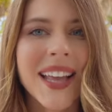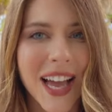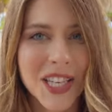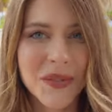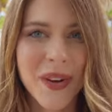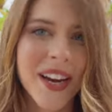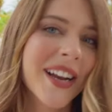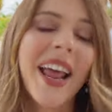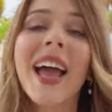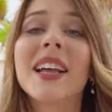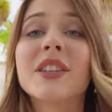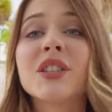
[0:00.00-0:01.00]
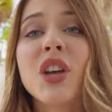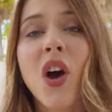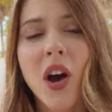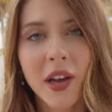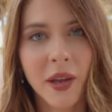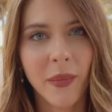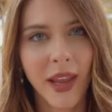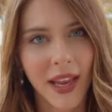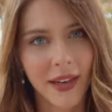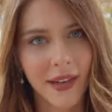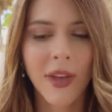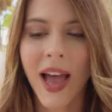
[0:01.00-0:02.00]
cashmere, and tonka bean.